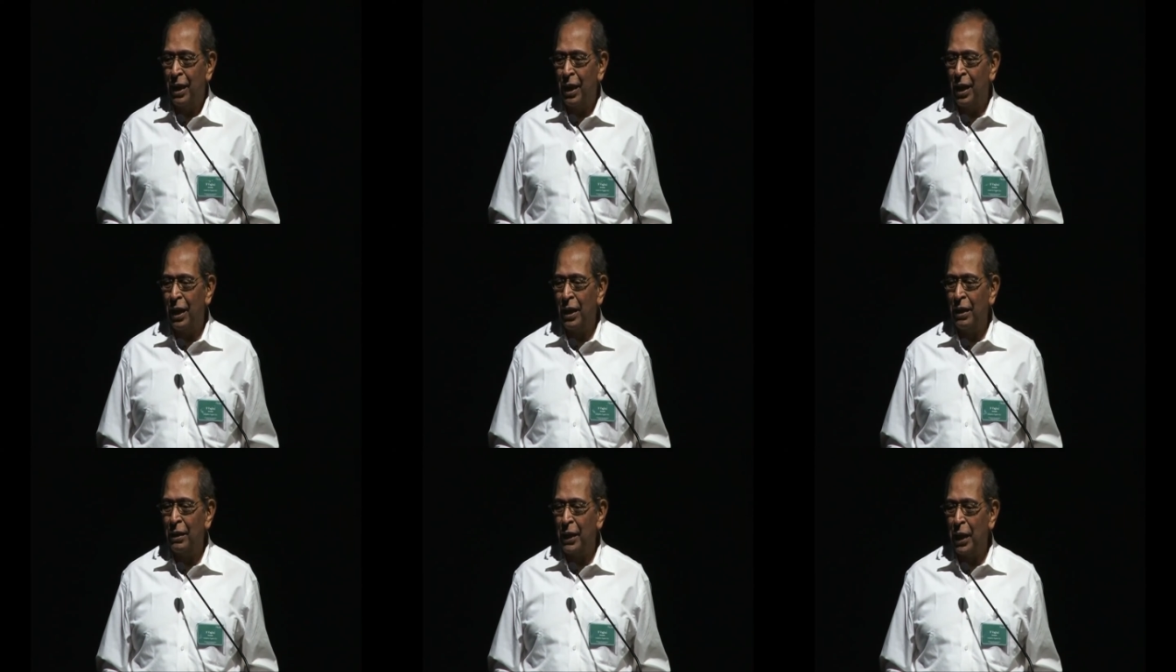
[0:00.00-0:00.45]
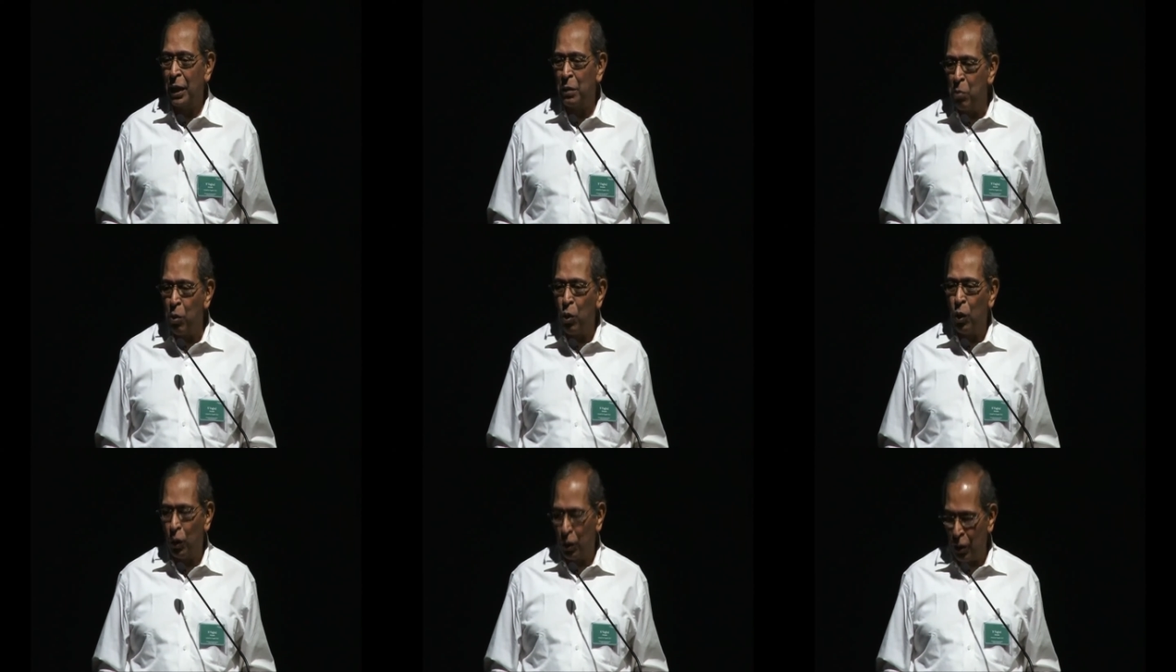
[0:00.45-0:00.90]

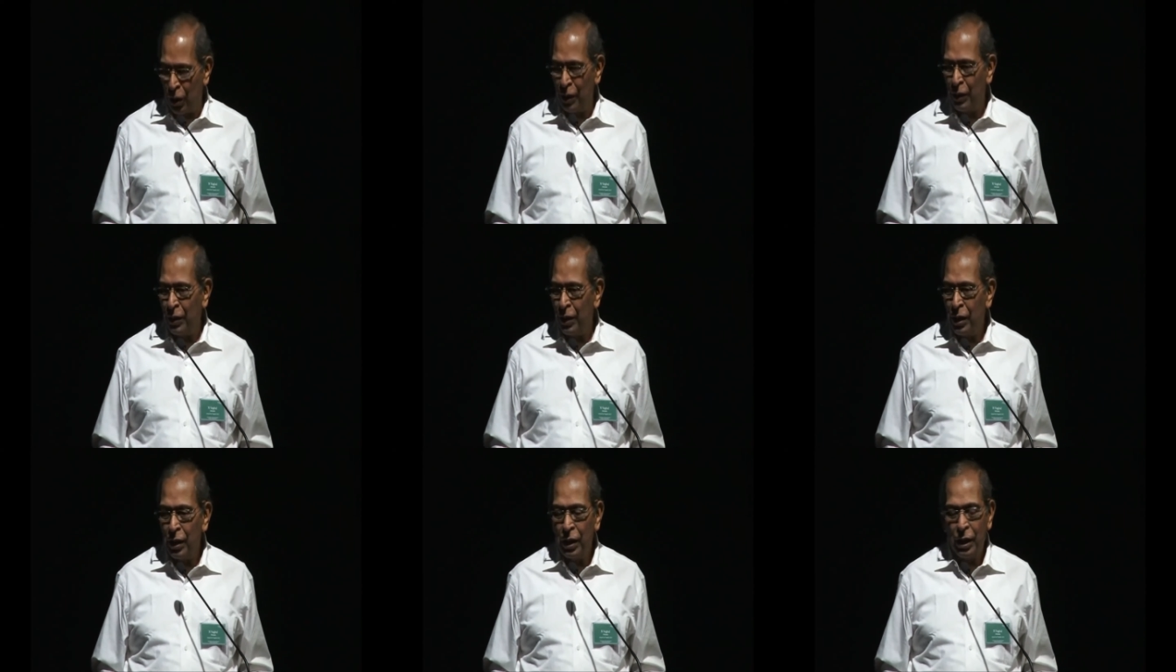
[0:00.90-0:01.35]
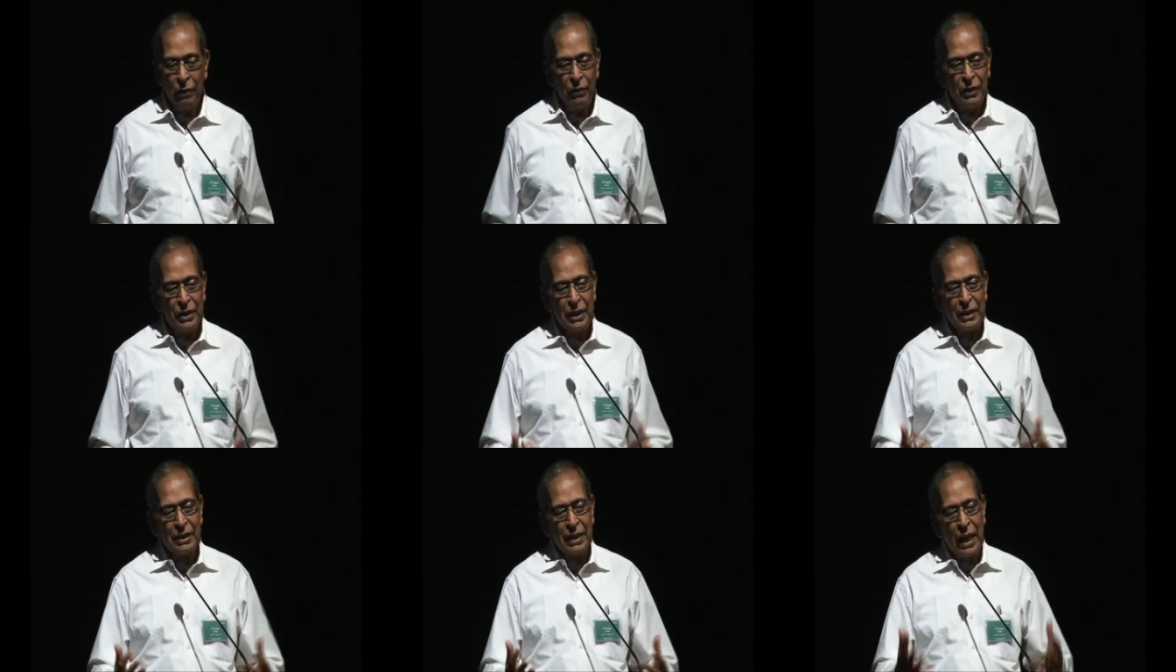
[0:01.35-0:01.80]
uh
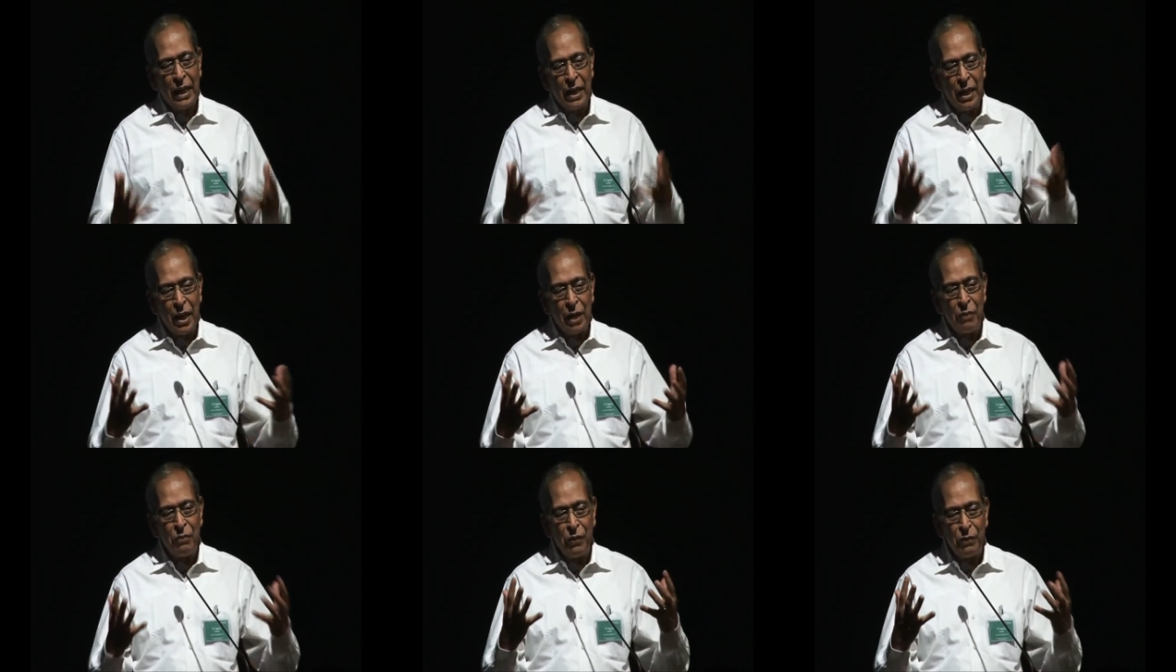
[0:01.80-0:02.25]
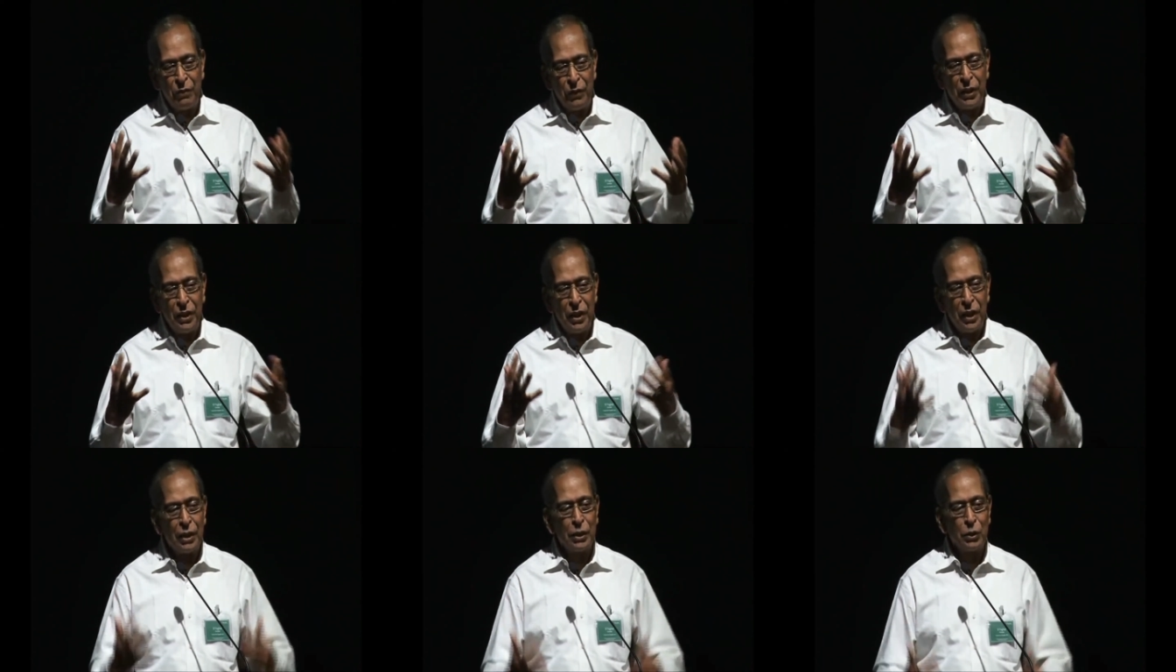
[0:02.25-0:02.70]
which is
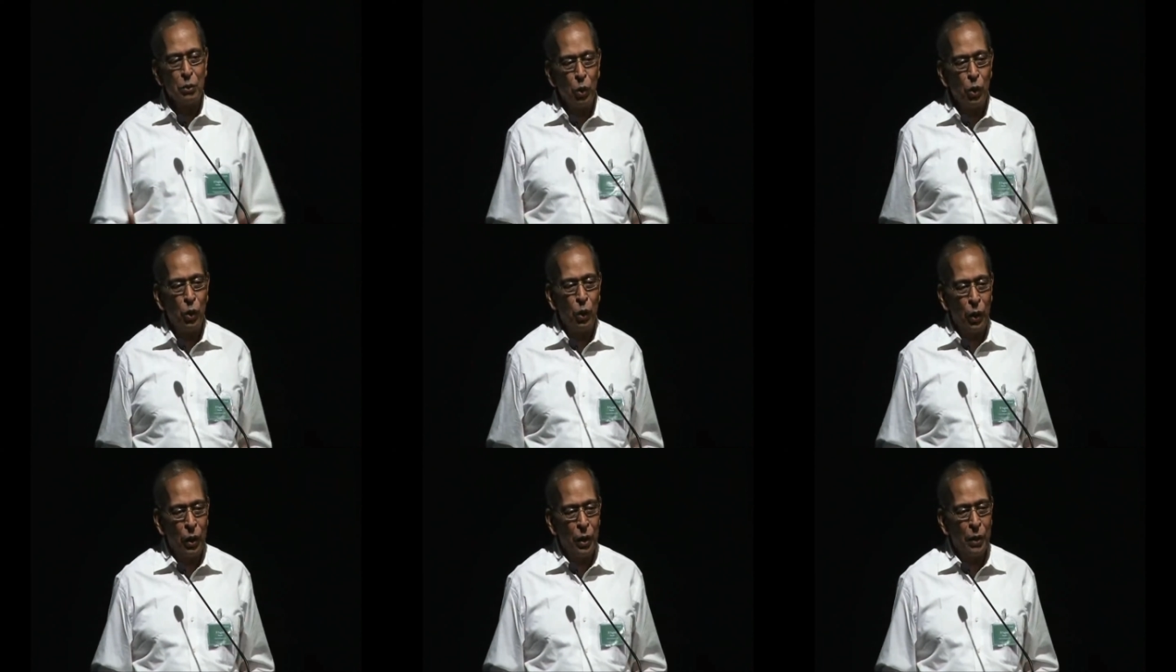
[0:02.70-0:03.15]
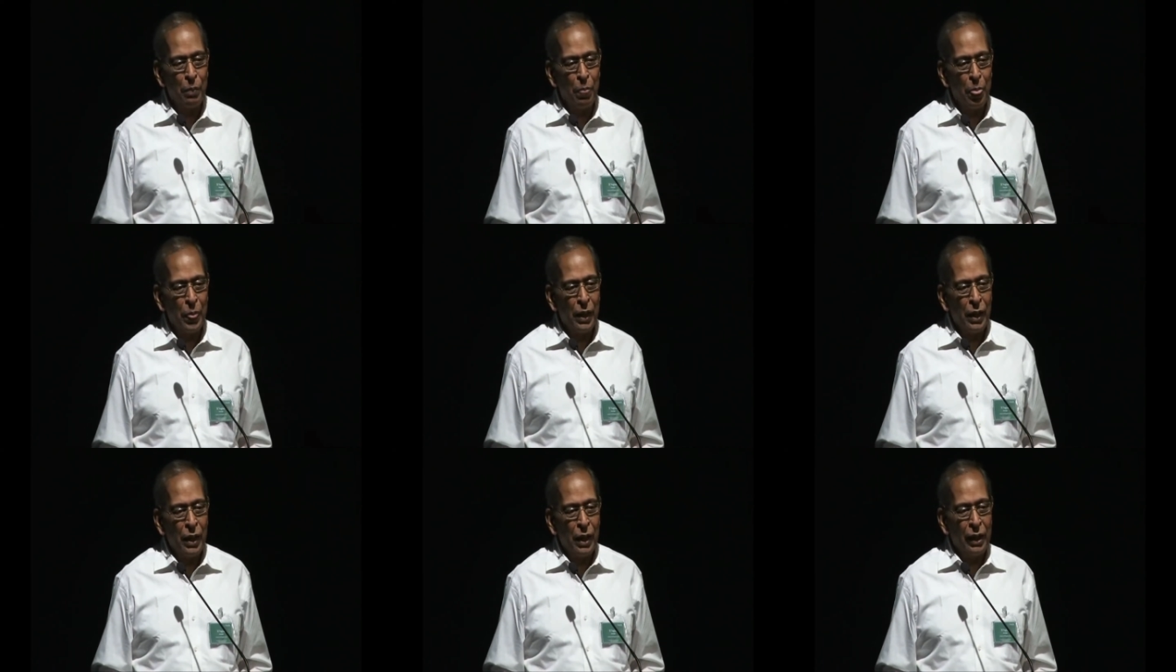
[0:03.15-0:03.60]
150 years old.
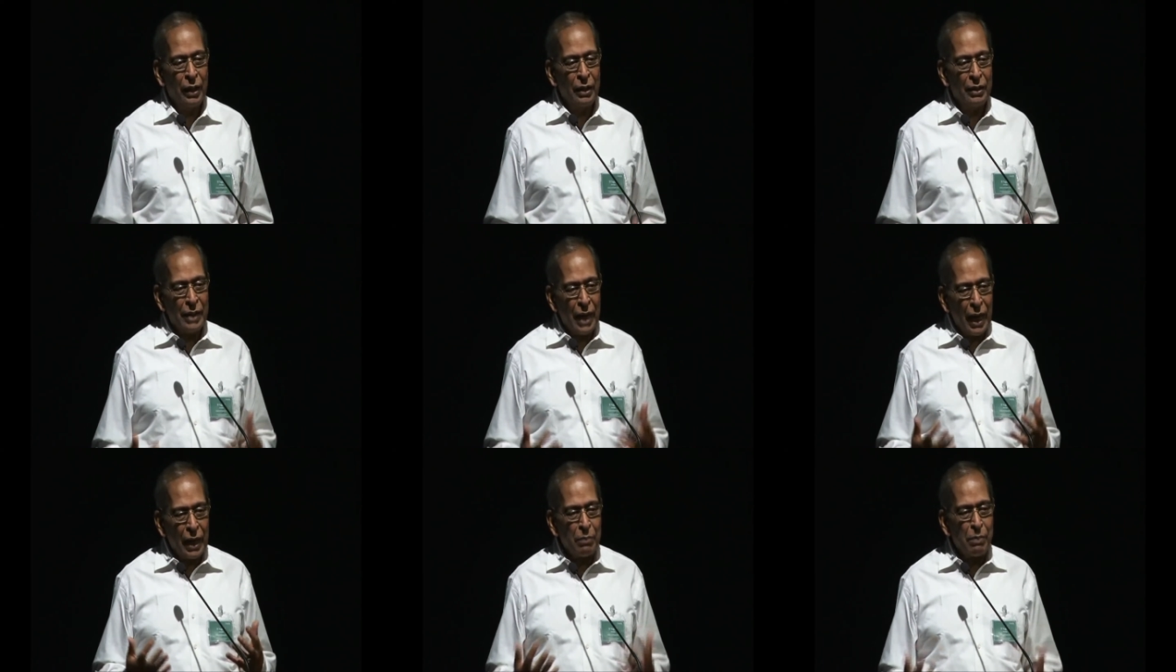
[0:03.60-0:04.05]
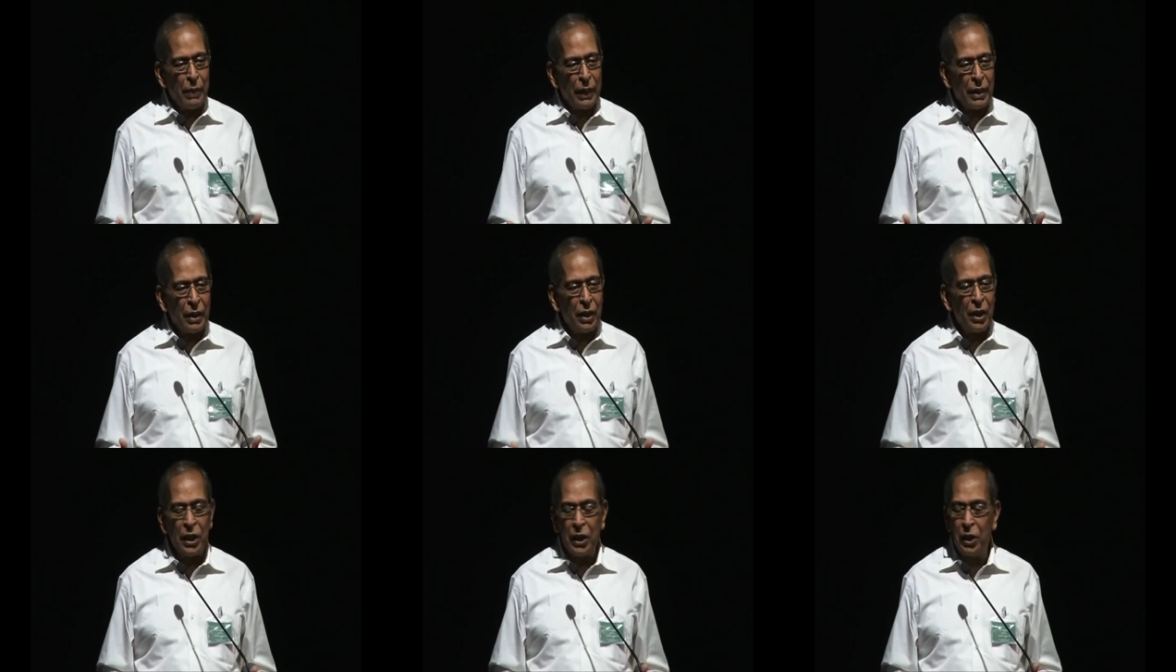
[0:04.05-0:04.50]
In that
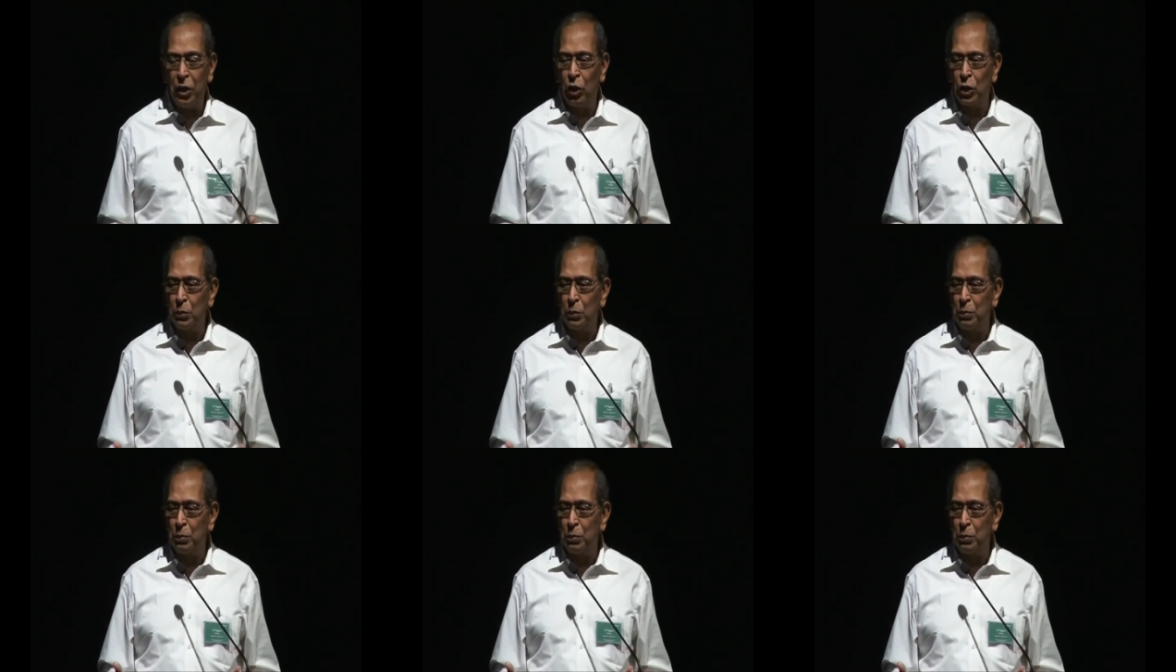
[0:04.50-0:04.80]
maternity